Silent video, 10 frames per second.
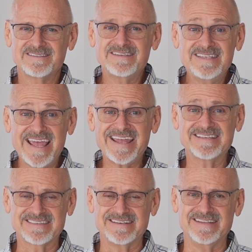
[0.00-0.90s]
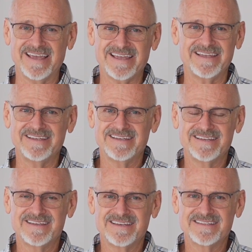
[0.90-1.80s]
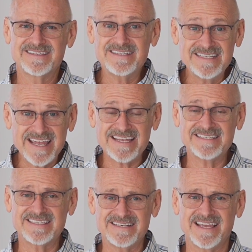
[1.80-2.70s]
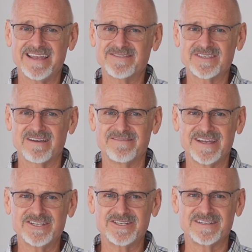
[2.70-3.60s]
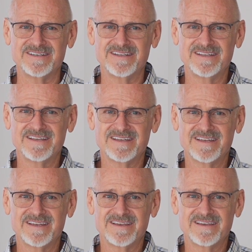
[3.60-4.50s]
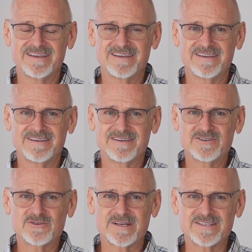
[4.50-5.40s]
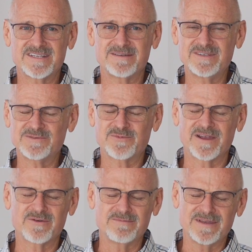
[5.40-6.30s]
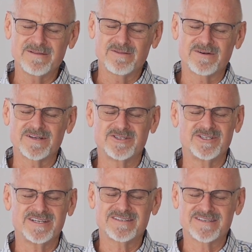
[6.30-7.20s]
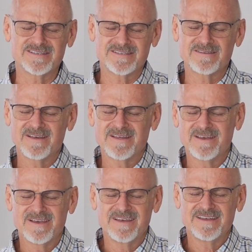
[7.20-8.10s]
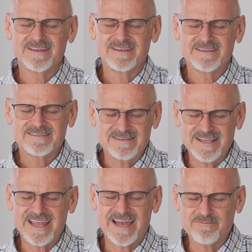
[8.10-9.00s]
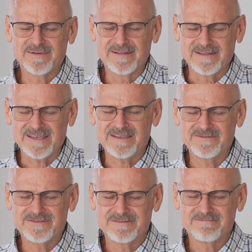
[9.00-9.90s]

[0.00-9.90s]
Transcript: Today's the day. Today's the day of salvation. trust him. Just pray with me. Lord Jesus, today I believe.